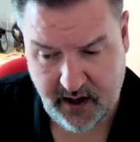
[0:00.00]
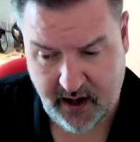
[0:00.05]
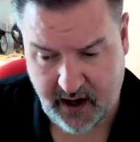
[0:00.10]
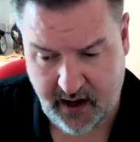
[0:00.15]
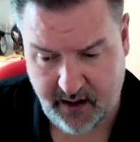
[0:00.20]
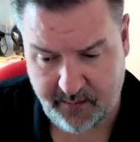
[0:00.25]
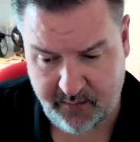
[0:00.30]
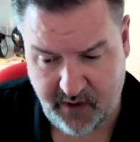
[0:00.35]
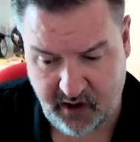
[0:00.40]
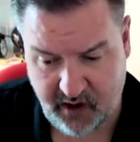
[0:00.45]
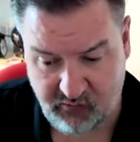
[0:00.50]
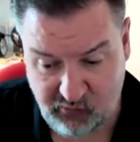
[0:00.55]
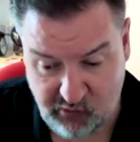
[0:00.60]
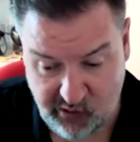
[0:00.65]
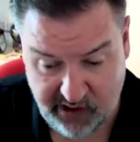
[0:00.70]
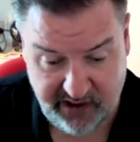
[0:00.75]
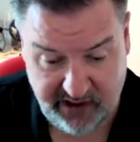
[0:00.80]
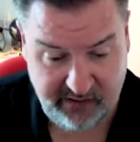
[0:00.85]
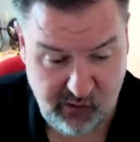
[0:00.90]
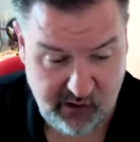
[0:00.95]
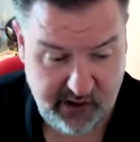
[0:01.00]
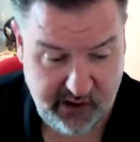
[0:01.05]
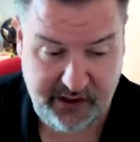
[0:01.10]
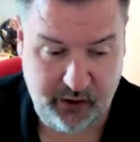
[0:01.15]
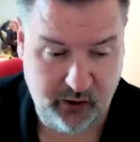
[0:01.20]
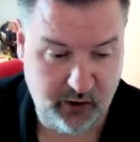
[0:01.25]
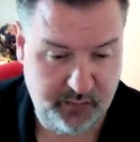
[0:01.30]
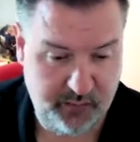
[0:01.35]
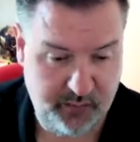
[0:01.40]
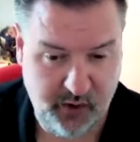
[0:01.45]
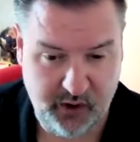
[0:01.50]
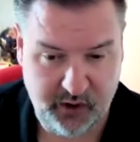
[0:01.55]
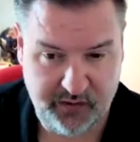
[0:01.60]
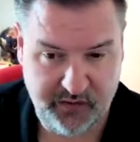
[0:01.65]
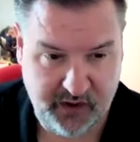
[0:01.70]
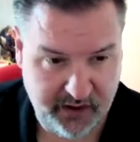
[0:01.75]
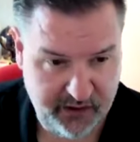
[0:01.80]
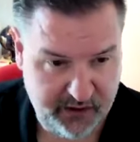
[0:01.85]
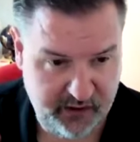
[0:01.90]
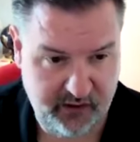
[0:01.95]
um, a really, really good book
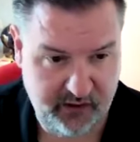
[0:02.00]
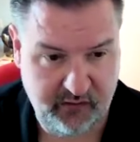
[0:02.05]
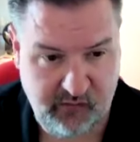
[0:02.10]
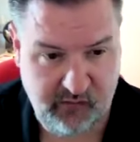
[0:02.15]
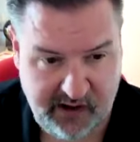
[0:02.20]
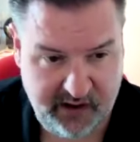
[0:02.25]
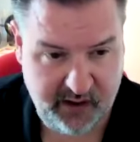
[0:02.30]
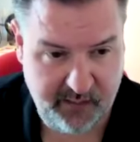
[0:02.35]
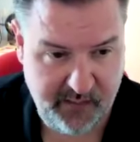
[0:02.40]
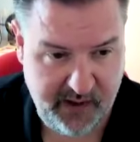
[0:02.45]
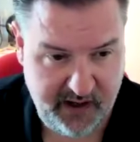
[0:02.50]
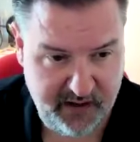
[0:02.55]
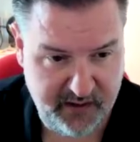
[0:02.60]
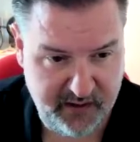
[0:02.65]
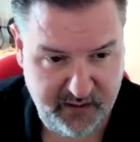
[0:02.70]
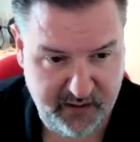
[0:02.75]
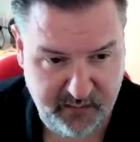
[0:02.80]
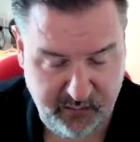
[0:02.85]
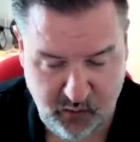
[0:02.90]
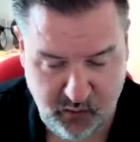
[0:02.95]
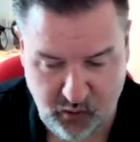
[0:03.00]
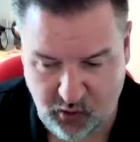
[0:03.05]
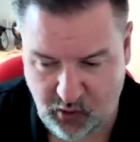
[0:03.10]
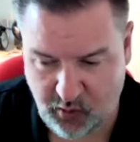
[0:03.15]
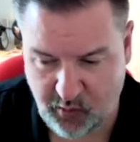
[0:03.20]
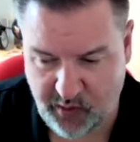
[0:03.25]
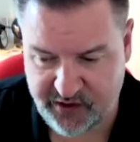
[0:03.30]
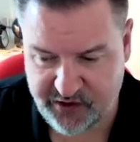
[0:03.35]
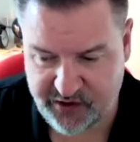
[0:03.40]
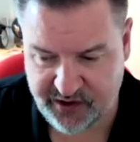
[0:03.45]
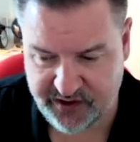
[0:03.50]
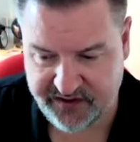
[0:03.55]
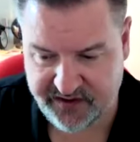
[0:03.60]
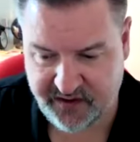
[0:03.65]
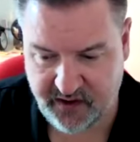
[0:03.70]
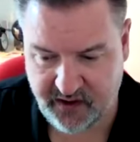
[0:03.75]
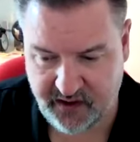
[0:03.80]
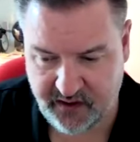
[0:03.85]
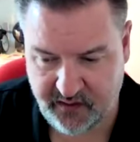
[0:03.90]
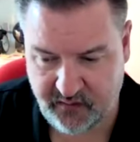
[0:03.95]
that I couldn't recommend more, which is
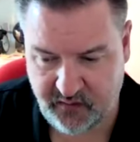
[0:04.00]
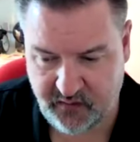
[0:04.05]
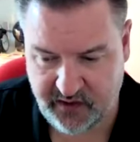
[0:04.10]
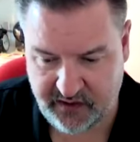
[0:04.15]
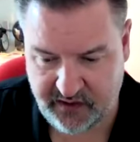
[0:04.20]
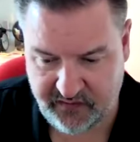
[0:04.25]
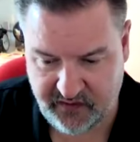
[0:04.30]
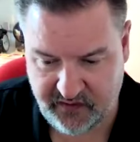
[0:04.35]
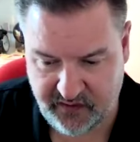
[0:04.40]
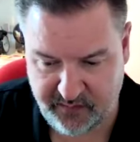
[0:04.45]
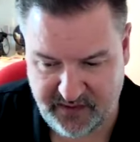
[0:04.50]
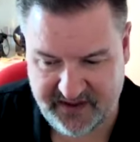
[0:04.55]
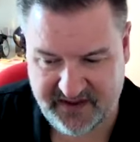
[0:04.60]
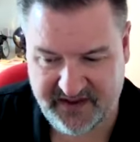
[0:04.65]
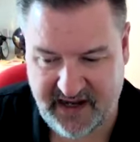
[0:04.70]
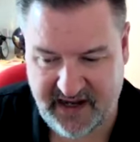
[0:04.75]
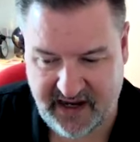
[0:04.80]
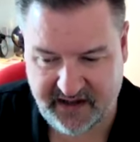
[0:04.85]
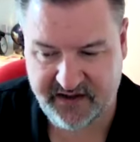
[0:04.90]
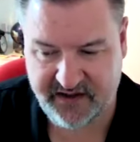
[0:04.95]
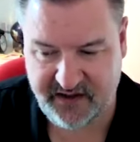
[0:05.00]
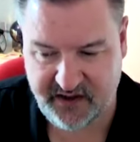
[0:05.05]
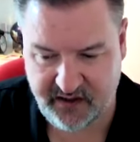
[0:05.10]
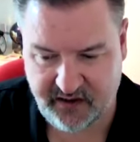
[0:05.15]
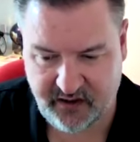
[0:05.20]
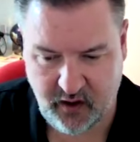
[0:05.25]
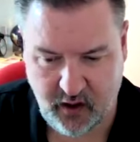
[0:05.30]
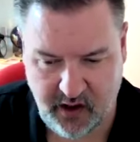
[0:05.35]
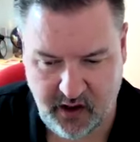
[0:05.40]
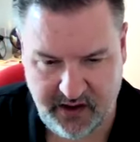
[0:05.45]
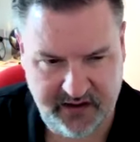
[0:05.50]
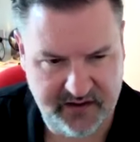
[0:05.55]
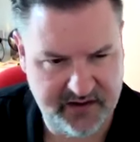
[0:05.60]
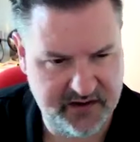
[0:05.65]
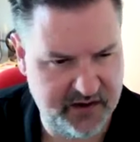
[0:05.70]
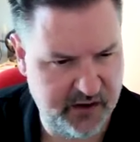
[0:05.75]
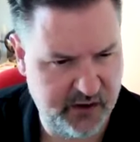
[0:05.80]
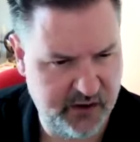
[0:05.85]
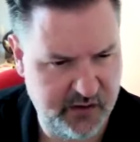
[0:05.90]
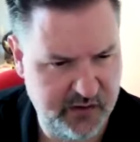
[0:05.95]
the the the Mslexia Guide
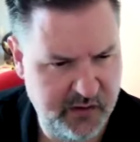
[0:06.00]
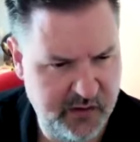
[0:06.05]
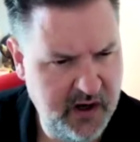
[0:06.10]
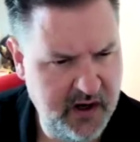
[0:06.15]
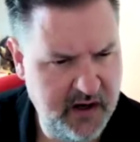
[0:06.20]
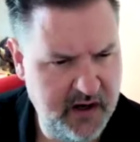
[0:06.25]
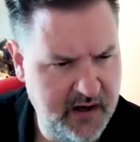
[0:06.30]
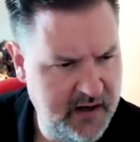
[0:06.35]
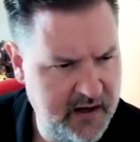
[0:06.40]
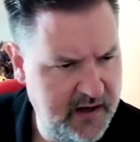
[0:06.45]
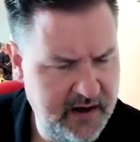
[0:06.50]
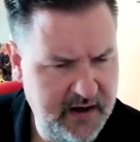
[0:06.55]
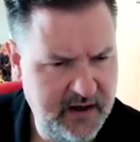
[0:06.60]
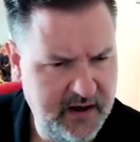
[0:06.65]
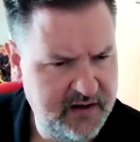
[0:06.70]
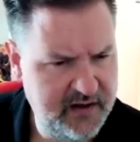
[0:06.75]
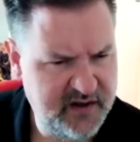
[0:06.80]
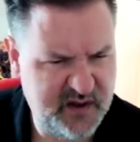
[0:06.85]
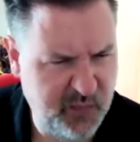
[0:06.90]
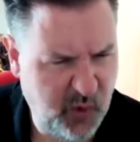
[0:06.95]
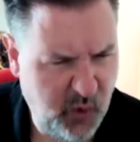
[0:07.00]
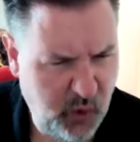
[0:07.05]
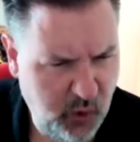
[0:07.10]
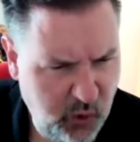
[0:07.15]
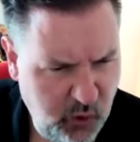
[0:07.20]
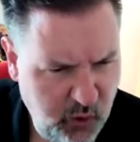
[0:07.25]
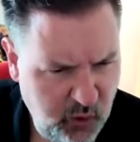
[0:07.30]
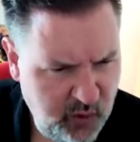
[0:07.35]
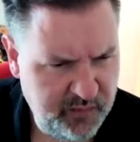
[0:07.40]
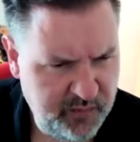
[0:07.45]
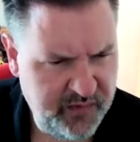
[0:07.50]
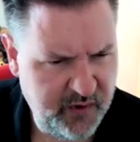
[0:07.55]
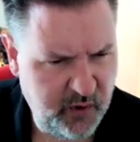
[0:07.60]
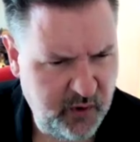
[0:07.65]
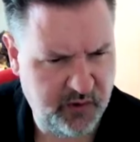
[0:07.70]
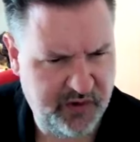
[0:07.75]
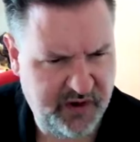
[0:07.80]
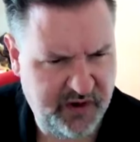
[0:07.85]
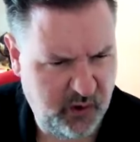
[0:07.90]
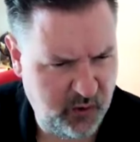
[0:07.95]
to Small
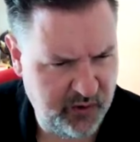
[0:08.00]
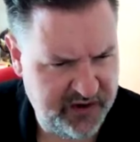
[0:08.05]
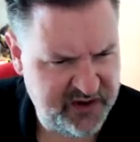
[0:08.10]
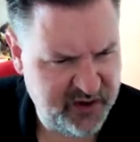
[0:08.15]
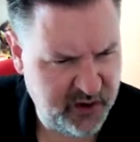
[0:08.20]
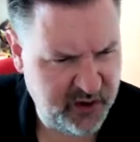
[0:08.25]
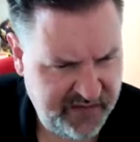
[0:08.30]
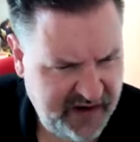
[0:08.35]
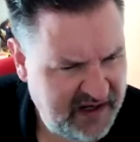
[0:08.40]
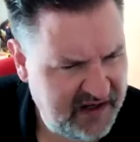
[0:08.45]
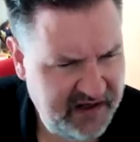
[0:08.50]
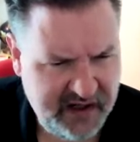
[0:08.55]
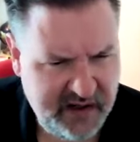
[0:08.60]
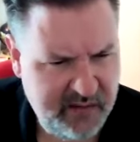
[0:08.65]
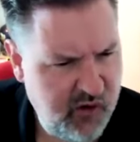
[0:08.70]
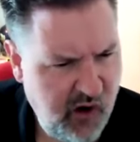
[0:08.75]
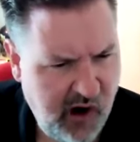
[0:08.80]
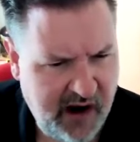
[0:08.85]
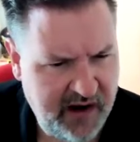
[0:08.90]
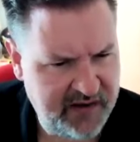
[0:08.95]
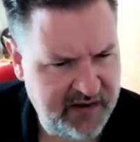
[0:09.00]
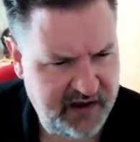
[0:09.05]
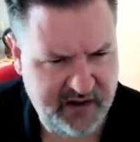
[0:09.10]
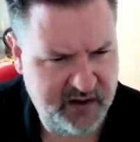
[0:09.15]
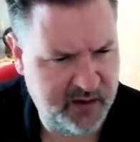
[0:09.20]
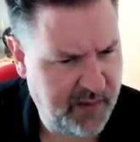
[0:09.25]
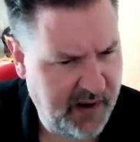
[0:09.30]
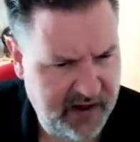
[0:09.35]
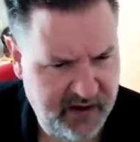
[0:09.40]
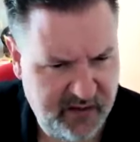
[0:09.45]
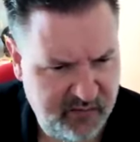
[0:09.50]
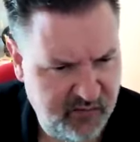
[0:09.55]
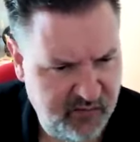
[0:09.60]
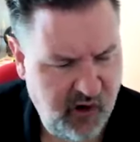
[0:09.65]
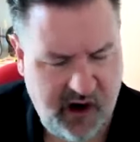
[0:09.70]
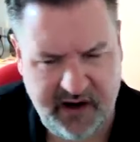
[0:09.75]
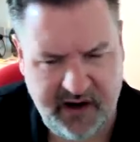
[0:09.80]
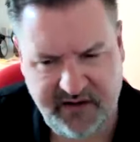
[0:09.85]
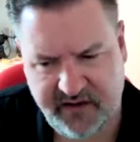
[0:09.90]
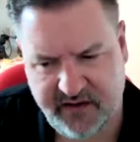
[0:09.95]
or the or the sort of indie press, the independent
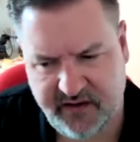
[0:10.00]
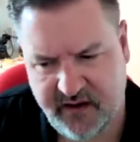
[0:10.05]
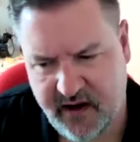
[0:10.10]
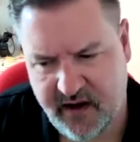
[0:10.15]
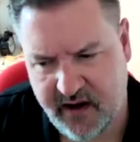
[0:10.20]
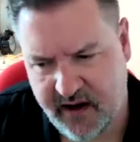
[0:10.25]
press.